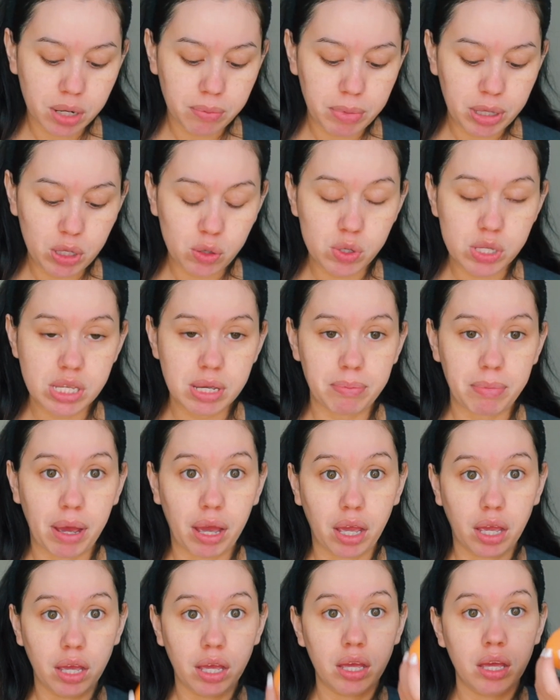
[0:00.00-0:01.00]
be using
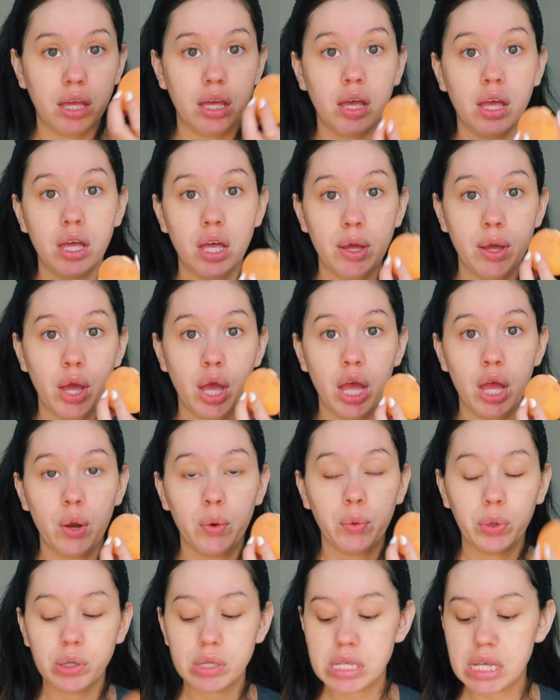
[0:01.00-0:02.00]
my
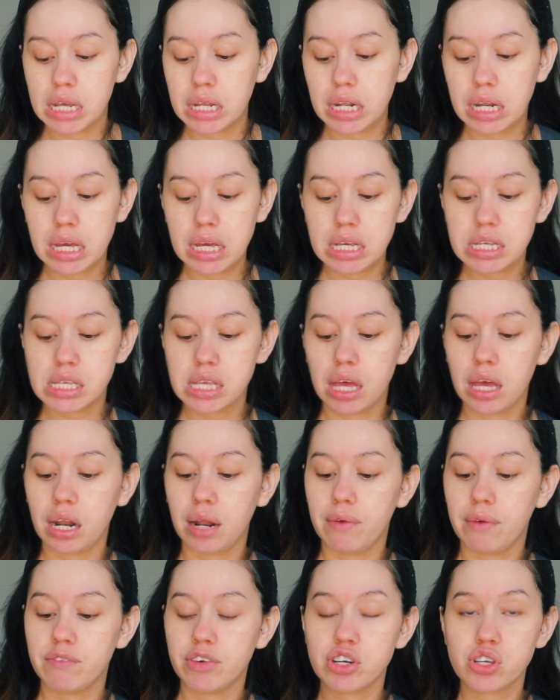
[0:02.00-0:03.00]
Real Techniques, and
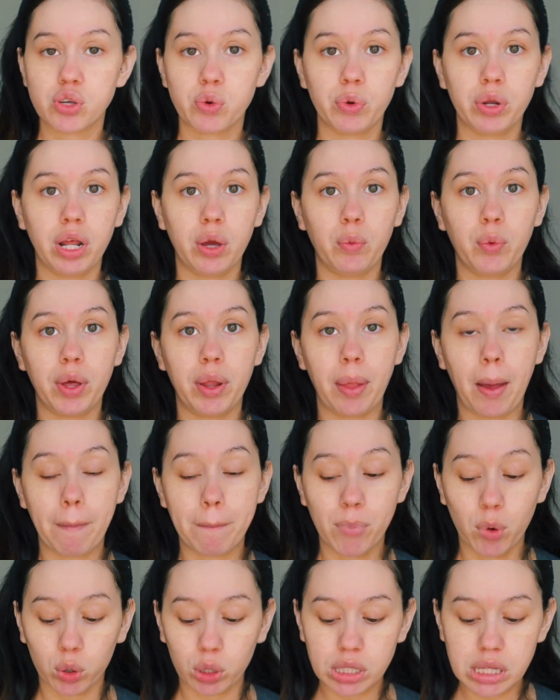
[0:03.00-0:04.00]
I'm first going in with
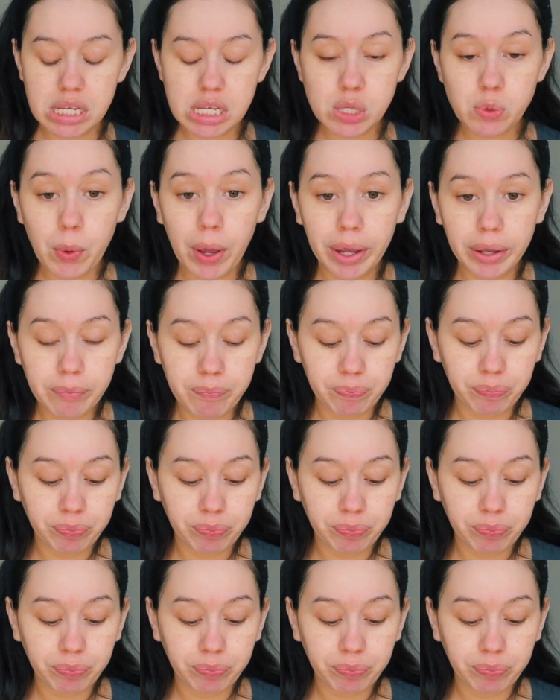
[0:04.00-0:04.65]
Born This Way